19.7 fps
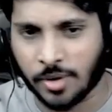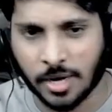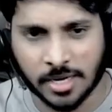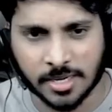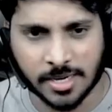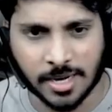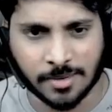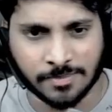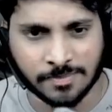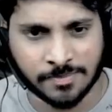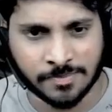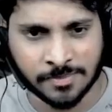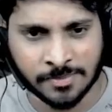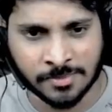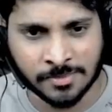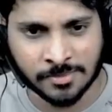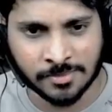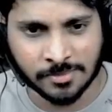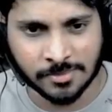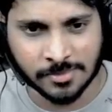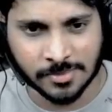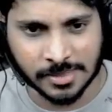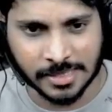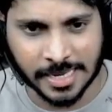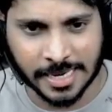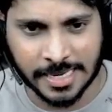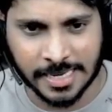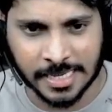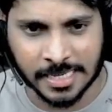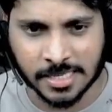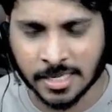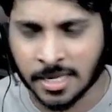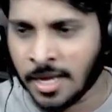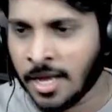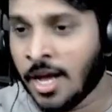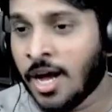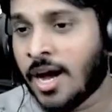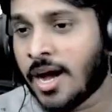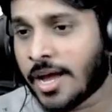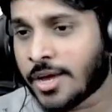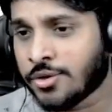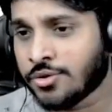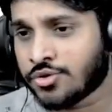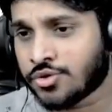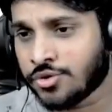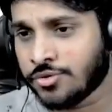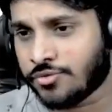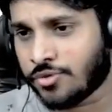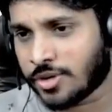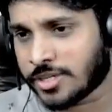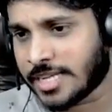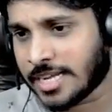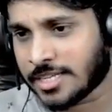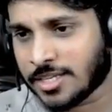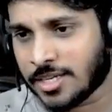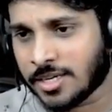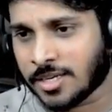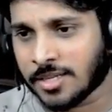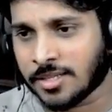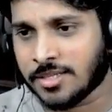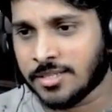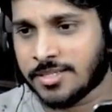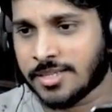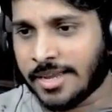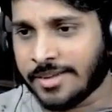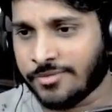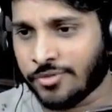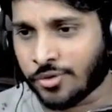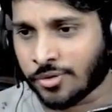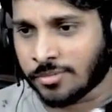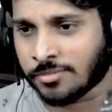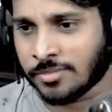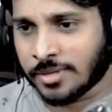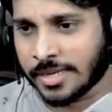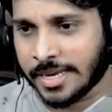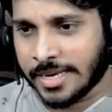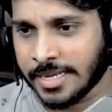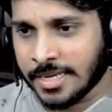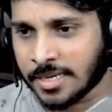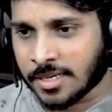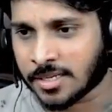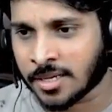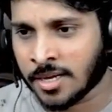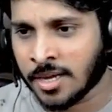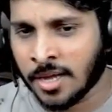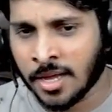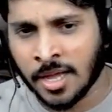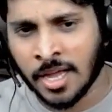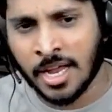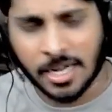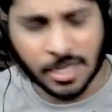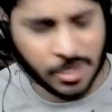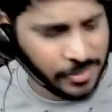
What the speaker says: Ultra. Getting it? I use 2 phones actually. This is iPhone. Getting it? Now